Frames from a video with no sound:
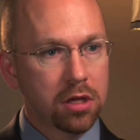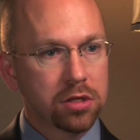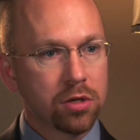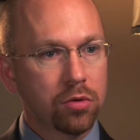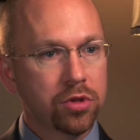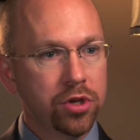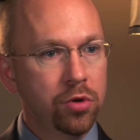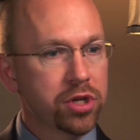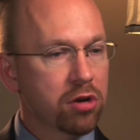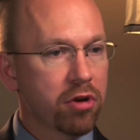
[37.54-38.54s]
So the
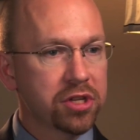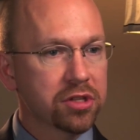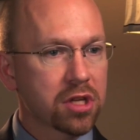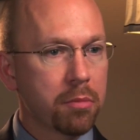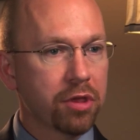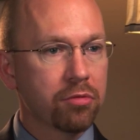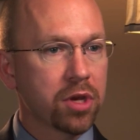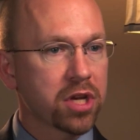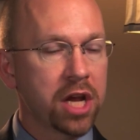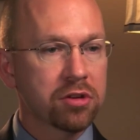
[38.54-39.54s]
new generations coming through
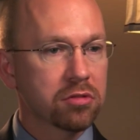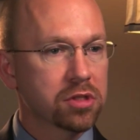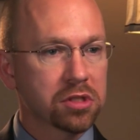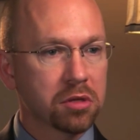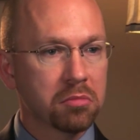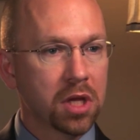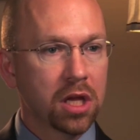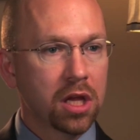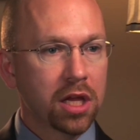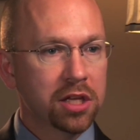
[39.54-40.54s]
the educational system
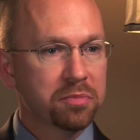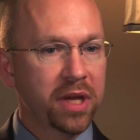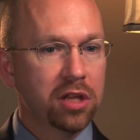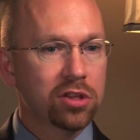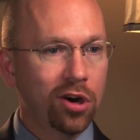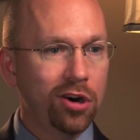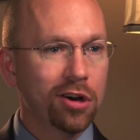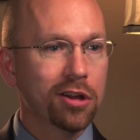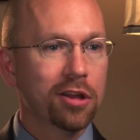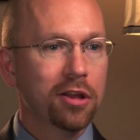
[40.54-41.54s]
is being taught